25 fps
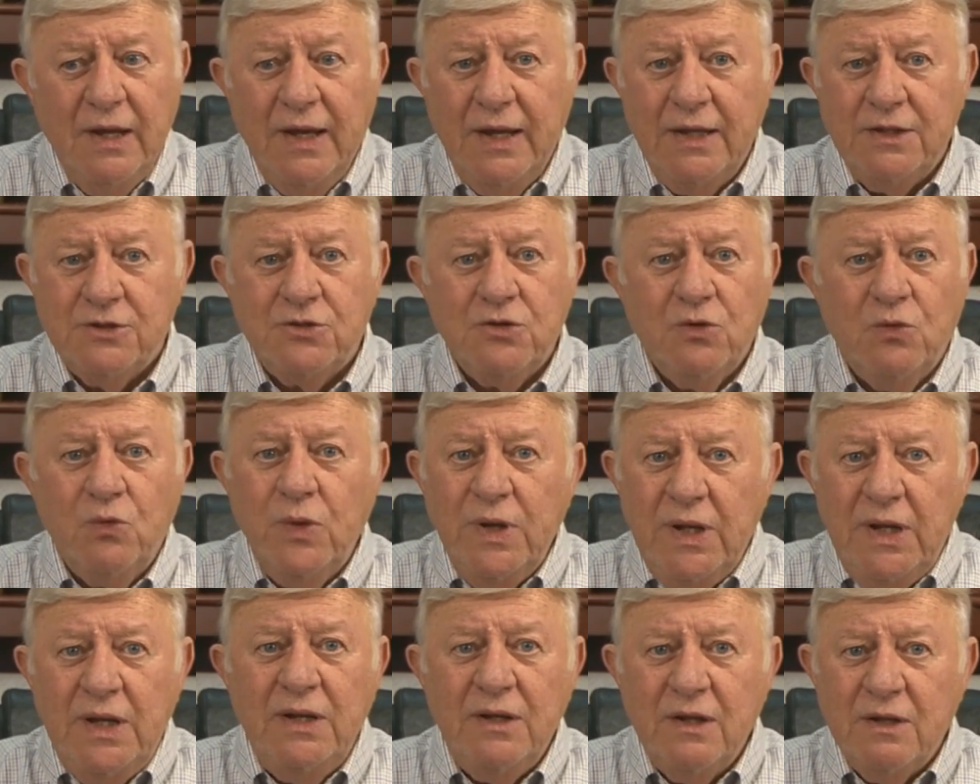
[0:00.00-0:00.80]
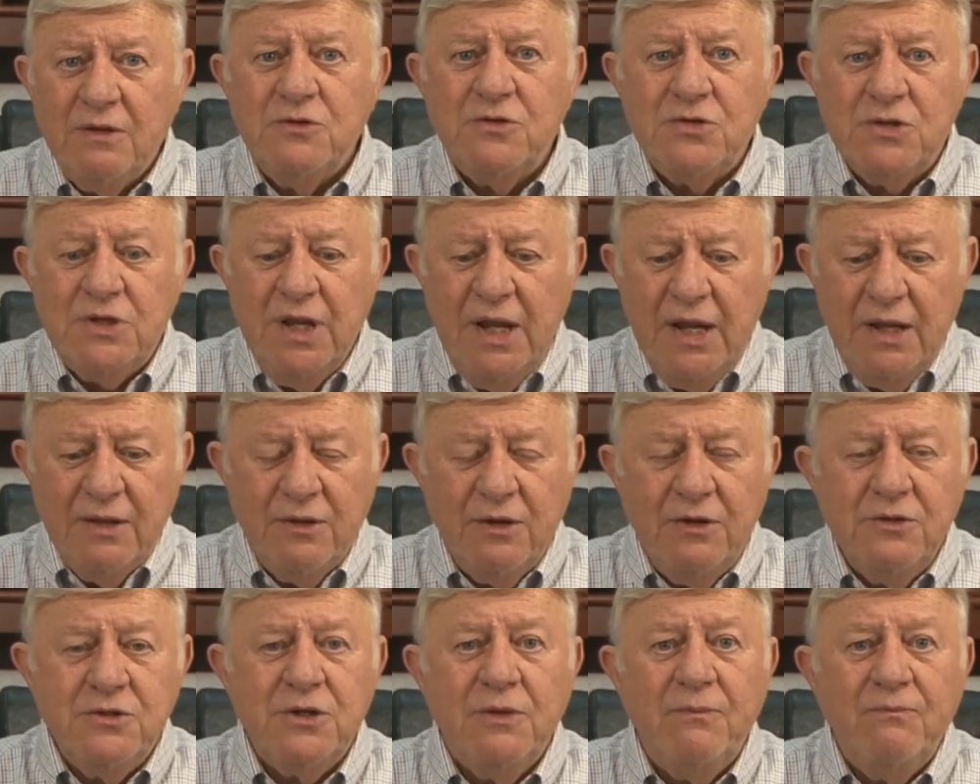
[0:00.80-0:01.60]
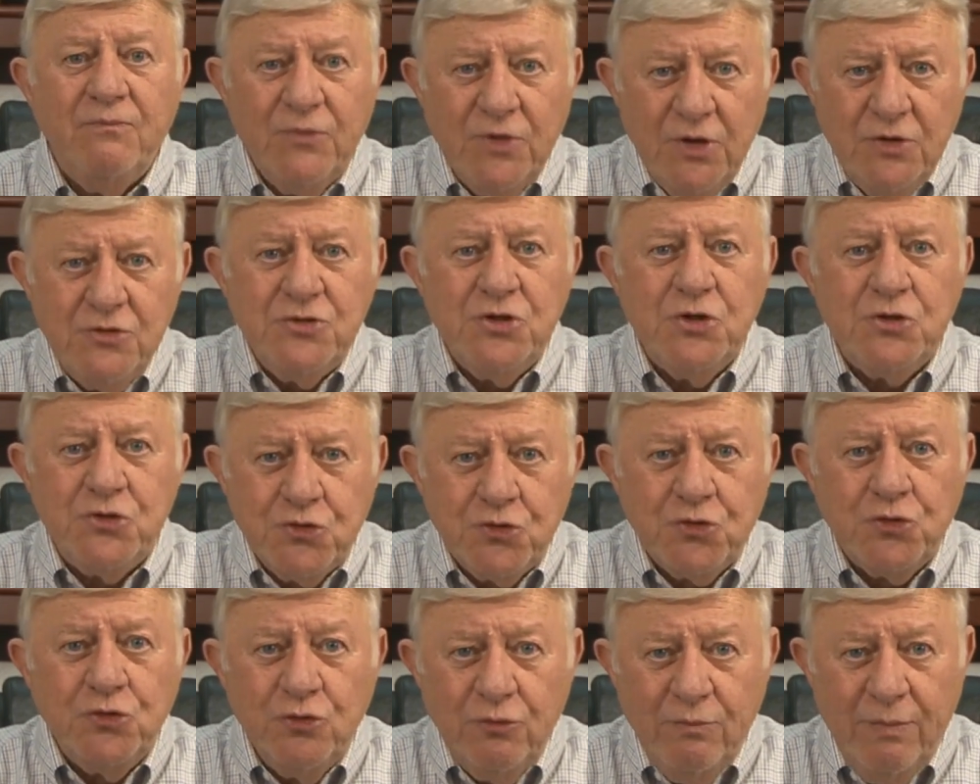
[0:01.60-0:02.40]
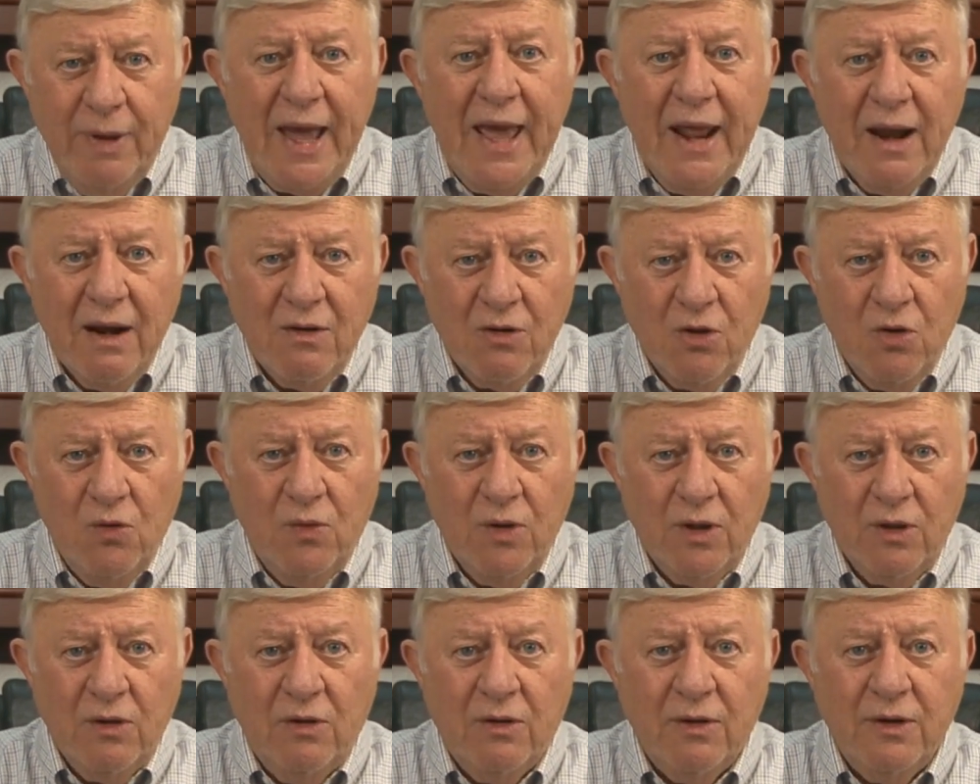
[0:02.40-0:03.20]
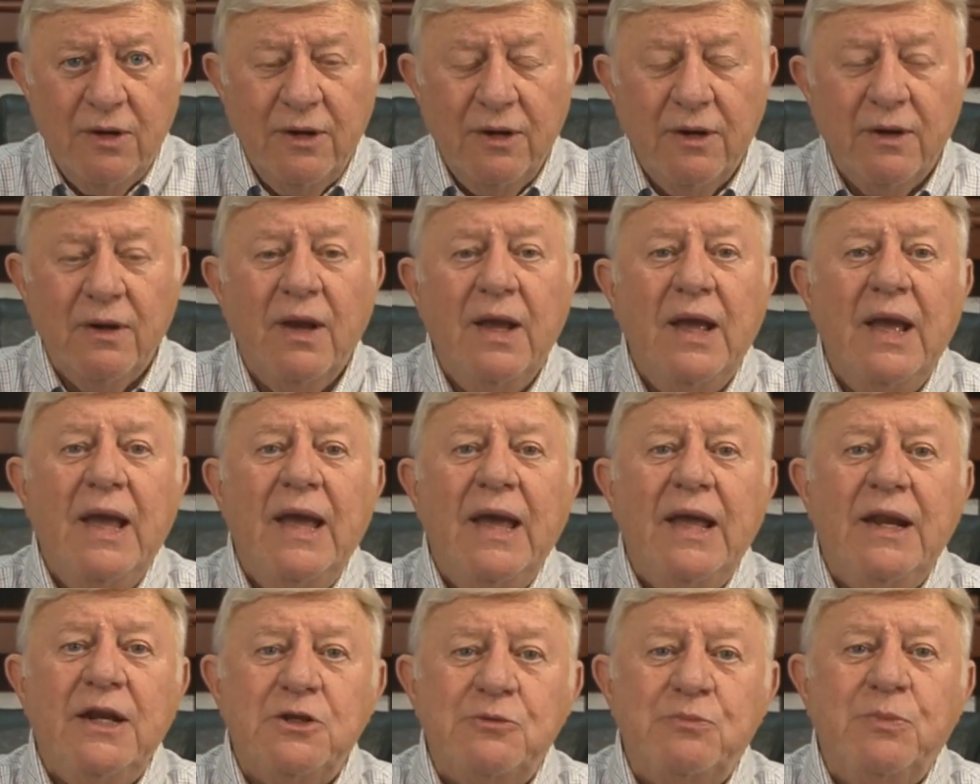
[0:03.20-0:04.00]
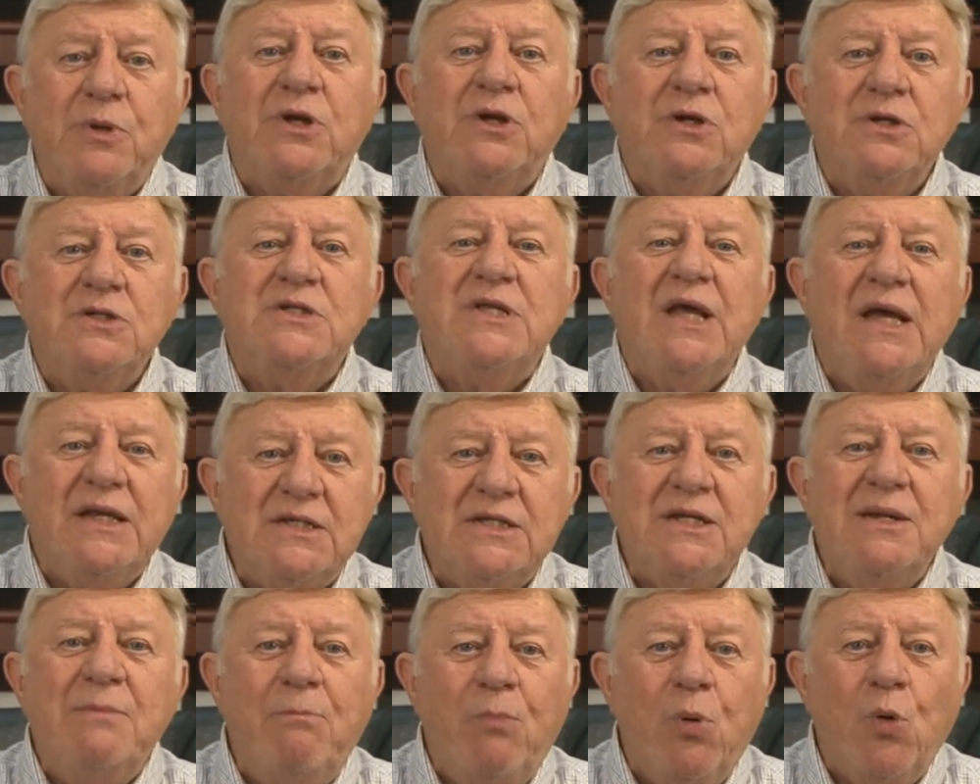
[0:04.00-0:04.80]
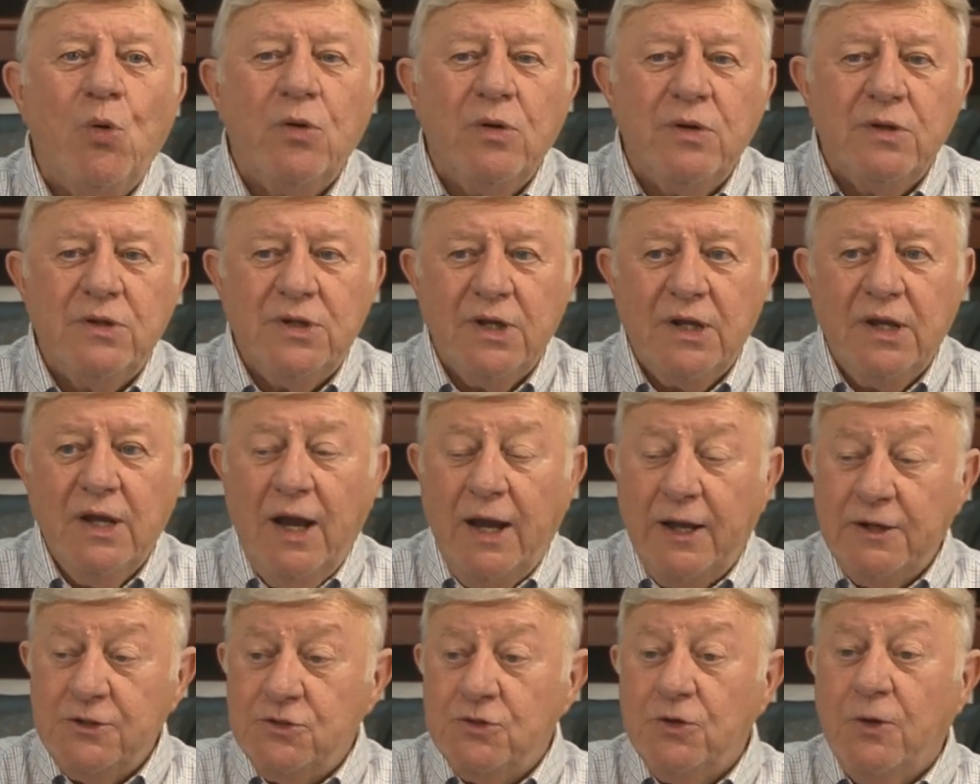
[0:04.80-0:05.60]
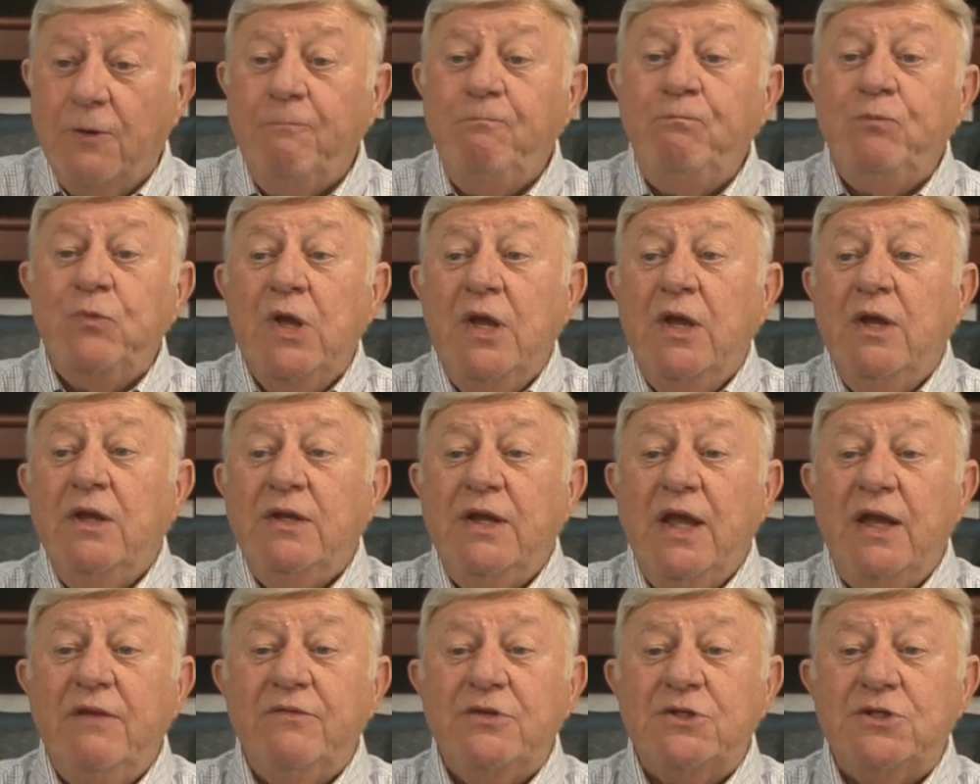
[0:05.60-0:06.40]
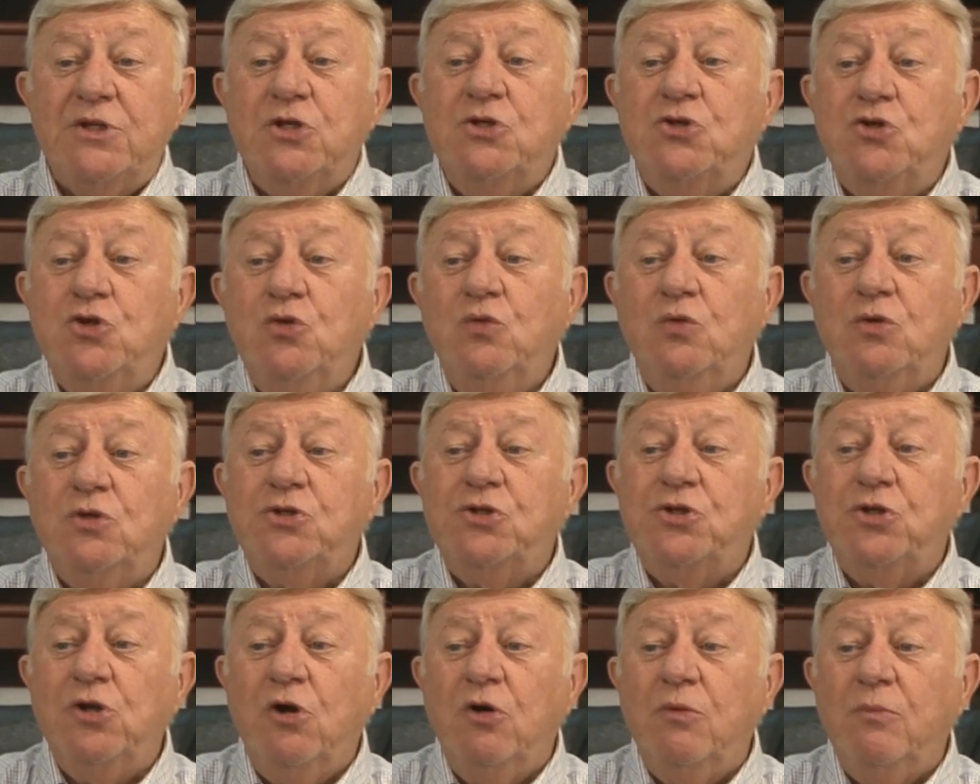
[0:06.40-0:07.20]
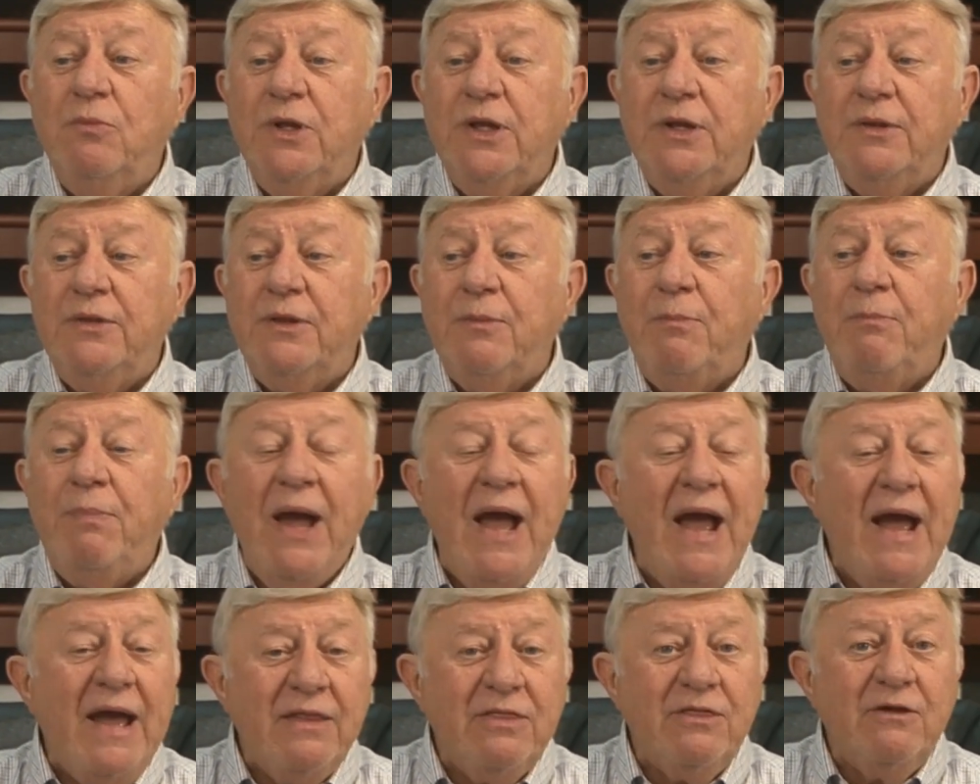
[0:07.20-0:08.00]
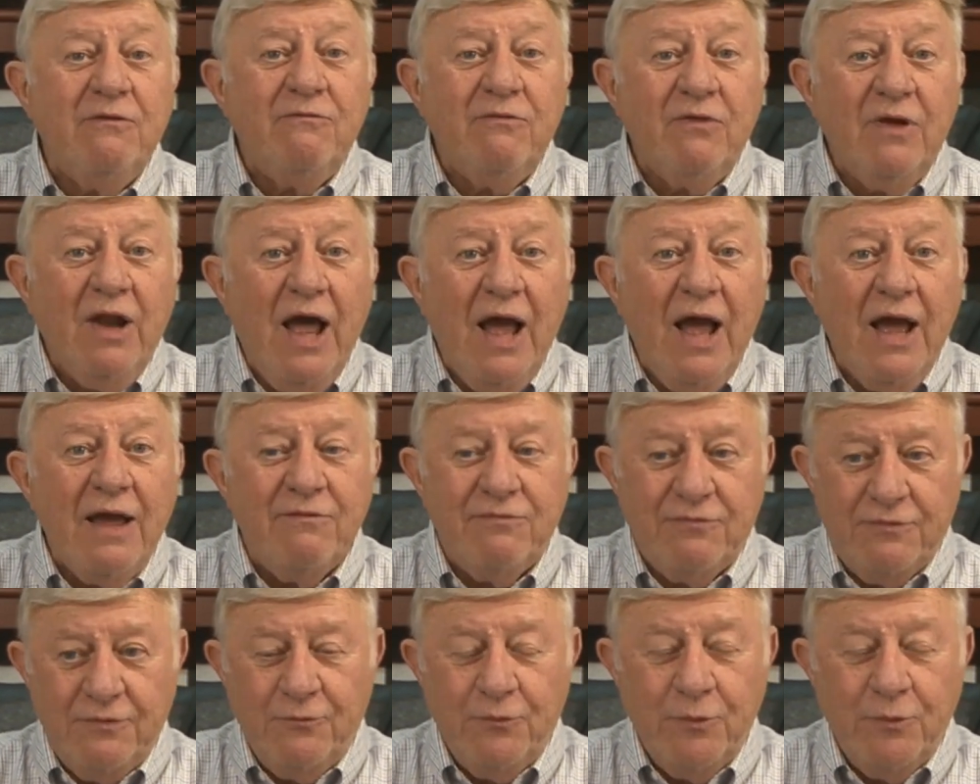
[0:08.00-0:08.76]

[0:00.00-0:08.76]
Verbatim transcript: And so we need to understand there's a there's a true battle going on here, and it's because that's important to God. So David says, "You will show me the path of life."